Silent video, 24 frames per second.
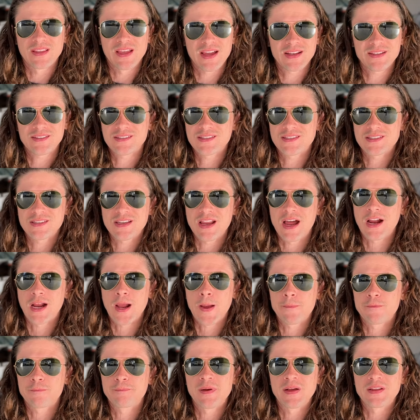that's not
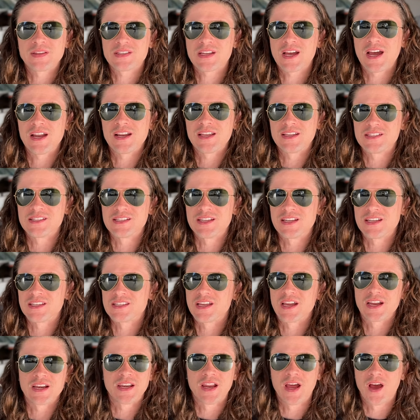coming from outside, is it? He's
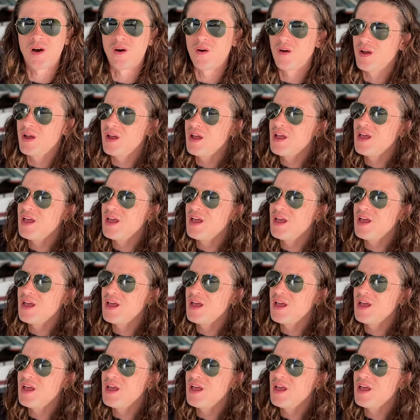like, no.